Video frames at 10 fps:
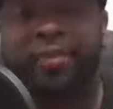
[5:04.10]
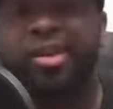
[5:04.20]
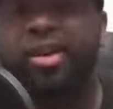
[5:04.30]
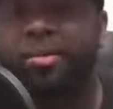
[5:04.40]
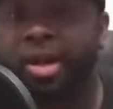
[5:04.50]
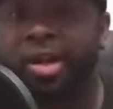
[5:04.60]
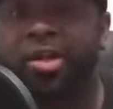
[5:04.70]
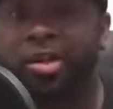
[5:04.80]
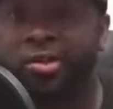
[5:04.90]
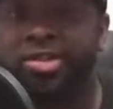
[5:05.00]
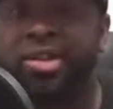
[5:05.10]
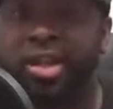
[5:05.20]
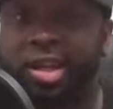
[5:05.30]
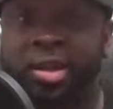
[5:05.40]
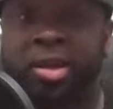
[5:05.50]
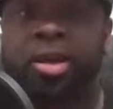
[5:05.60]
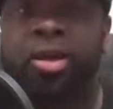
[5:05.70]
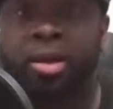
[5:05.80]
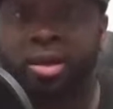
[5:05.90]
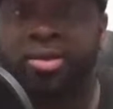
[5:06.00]
for African American coaches to get
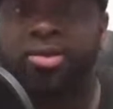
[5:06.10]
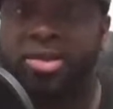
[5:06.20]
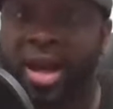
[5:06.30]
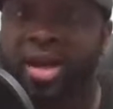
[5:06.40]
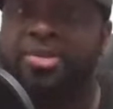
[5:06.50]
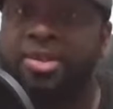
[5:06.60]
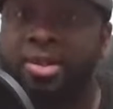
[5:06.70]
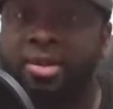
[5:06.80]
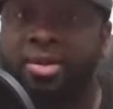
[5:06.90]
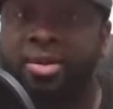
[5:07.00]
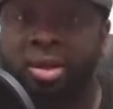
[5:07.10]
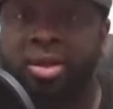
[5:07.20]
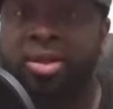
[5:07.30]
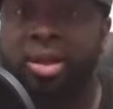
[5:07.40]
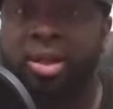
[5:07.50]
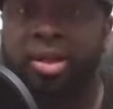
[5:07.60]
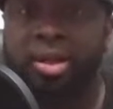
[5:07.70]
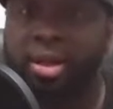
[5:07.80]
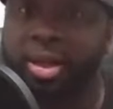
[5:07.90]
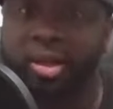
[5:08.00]
jobs in the
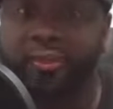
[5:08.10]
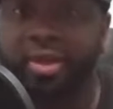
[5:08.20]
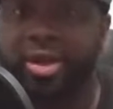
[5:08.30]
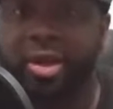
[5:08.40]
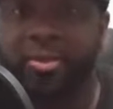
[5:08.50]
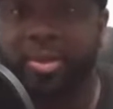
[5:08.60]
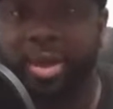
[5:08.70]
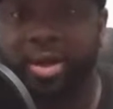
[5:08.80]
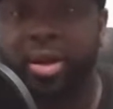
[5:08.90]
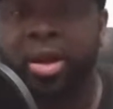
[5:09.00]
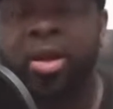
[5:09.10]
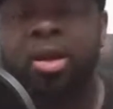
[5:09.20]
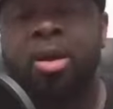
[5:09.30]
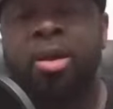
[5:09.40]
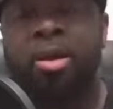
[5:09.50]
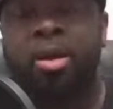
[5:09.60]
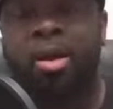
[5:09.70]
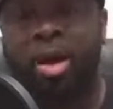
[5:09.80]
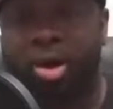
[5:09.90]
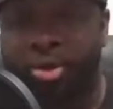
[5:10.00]
league, in the NFL and NBA.
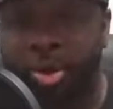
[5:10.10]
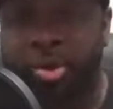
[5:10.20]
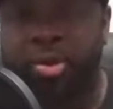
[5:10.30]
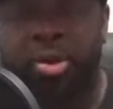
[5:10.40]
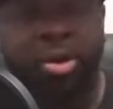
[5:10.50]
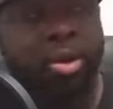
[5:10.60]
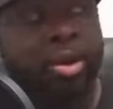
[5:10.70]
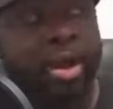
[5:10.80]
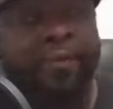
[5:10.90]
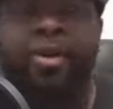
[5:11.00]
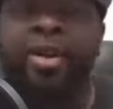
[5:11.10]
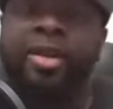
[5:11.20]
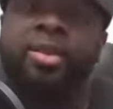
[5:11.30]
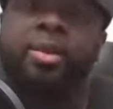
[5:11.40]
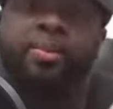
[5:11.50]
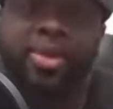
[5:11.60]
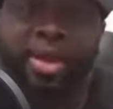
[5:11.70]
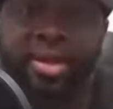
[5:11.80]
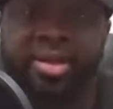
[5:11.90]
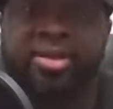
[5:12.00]
Although I feel like the
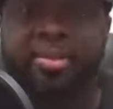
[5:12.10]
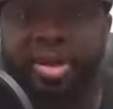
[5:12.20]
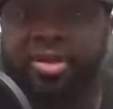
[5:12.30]
NBA does a